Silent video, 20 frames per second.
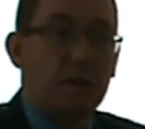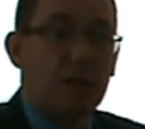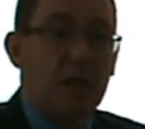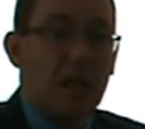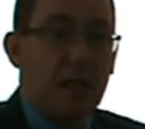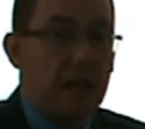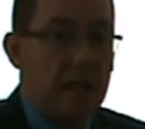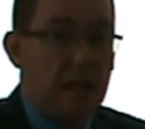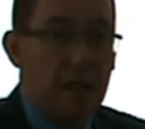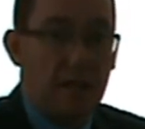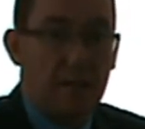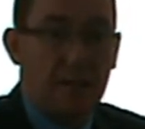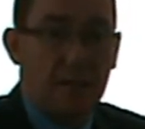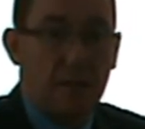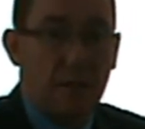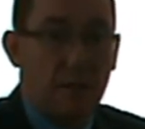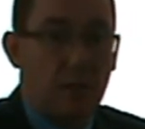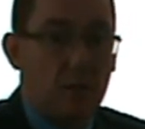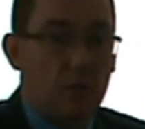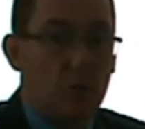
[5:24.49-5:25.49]
jackets
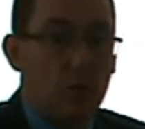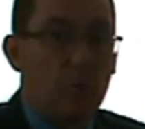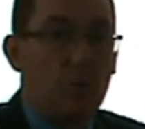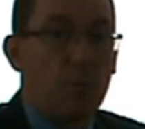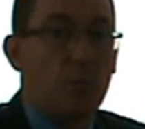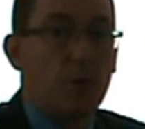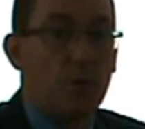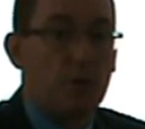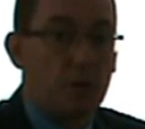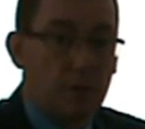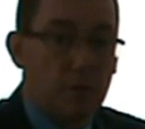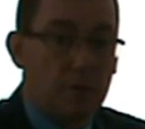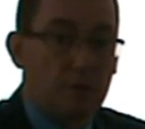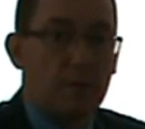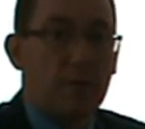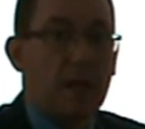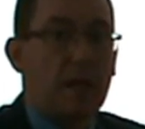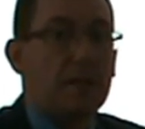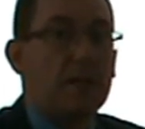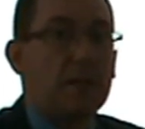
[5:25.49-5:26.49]
or new
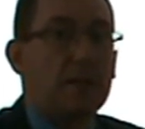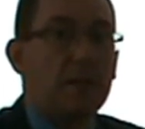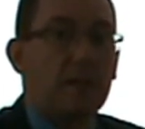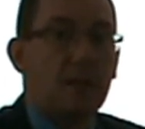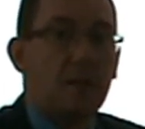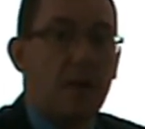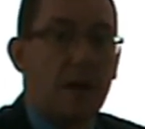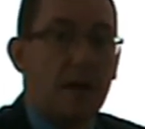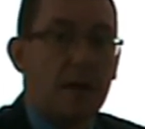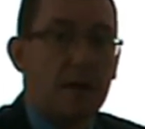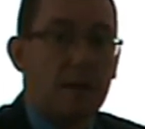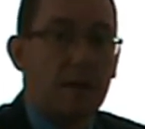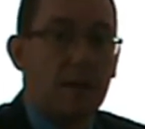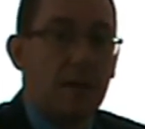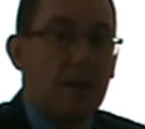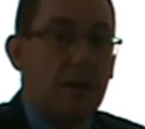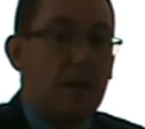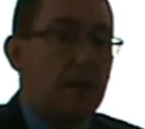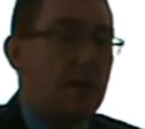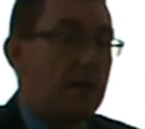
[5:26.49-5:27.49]
products can interact.
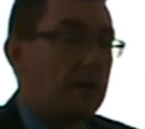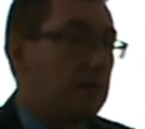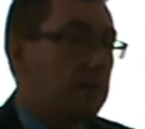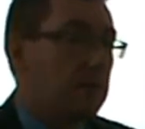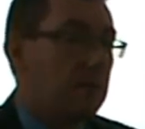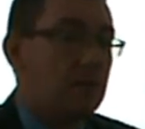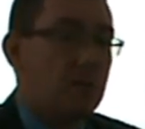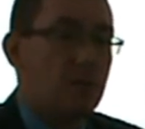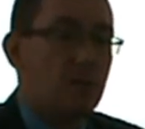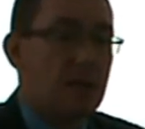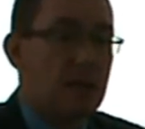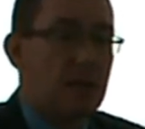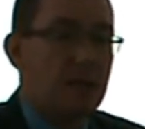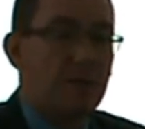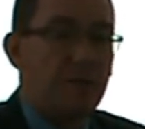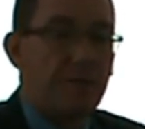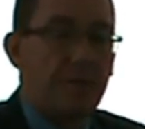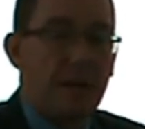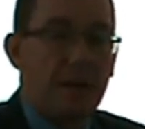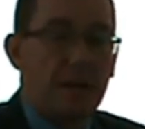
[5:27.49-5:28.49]
You
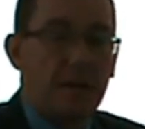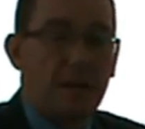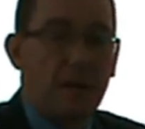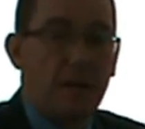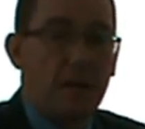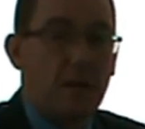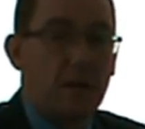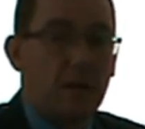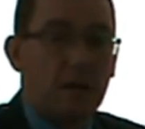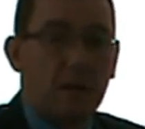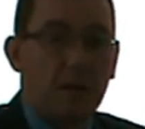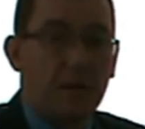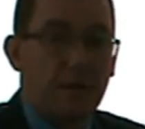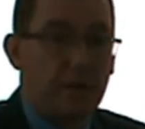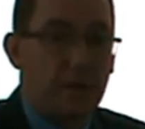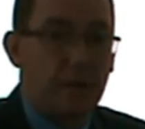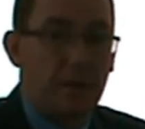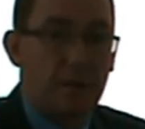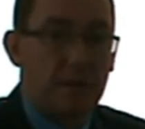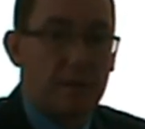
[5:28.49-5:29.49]
can find a lot of
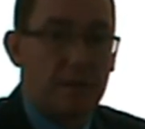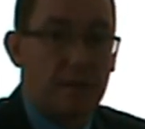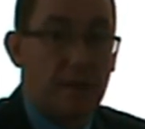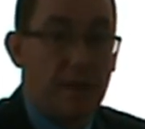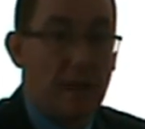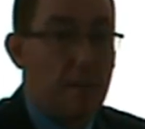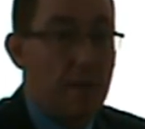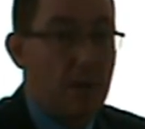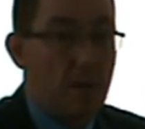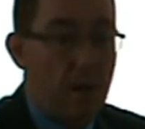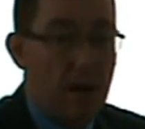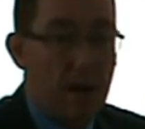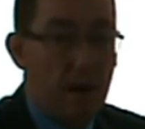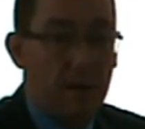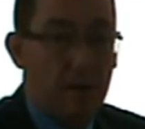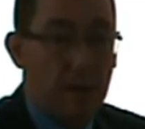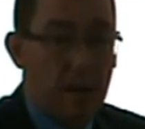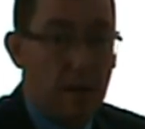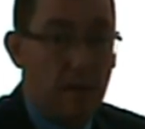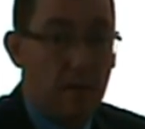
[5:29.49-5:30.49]
things.
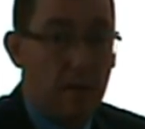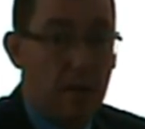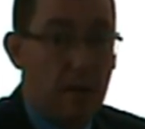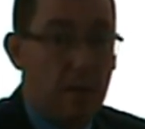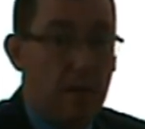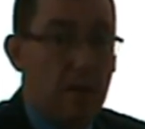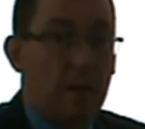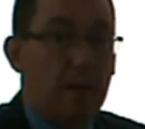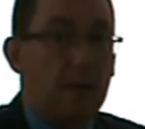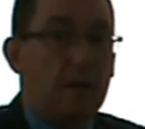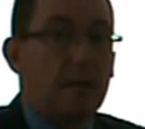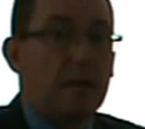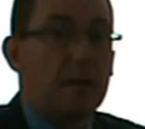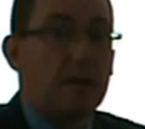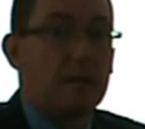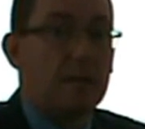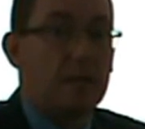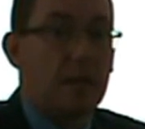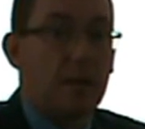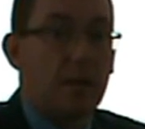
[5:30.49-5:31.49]
Camera now
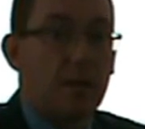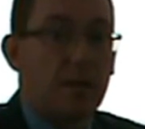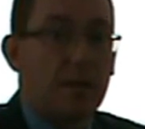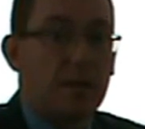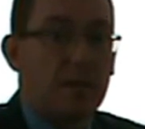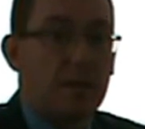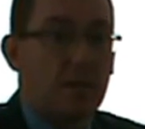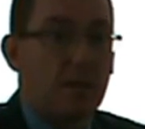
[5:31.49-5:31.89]
integrates